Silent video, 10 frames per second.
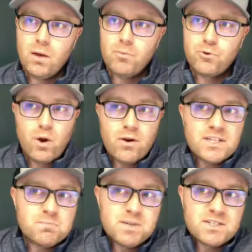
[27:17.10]
throughout
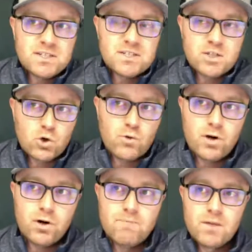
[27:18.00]
his business
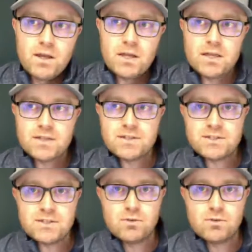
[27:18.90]
career, is